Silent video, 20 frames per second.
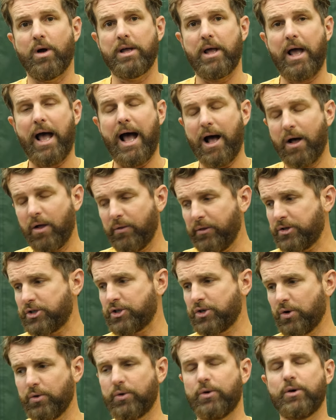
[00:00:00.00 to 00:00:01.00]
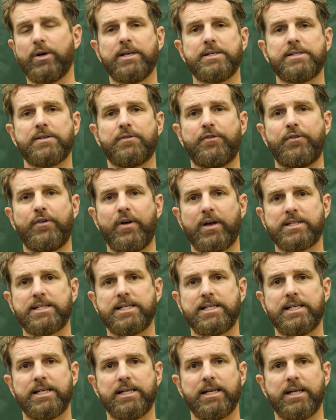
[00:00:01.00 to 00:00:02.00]
how the shoulder is
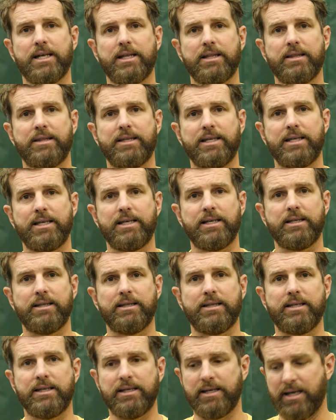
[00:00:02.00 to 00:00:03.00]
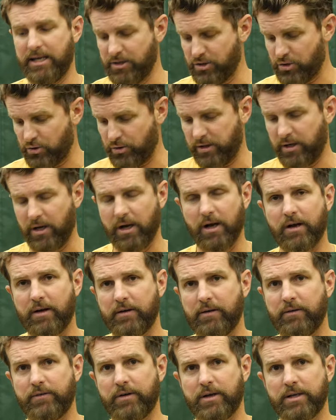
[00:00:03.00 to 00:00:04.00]
affecting the injury
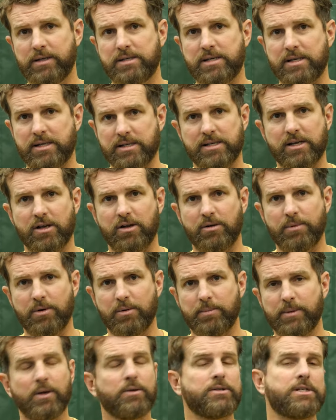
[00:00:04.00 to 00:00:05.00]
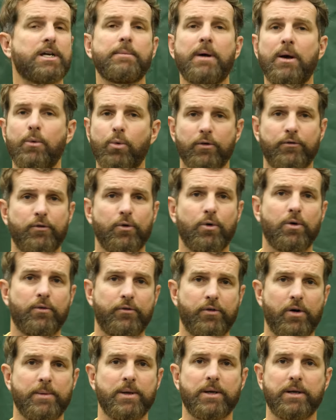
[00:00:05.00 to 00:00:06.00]
of tennis elbow. But don't take my word
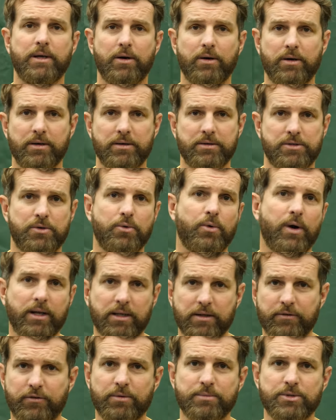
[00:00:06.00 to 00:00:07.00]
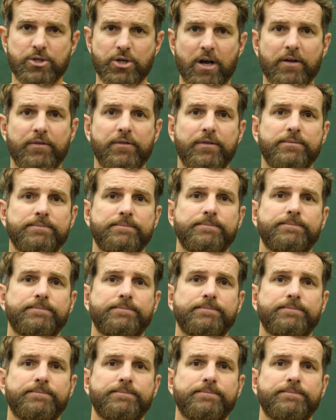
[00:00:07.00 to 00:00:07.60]
from it, hear it directly from Jeff.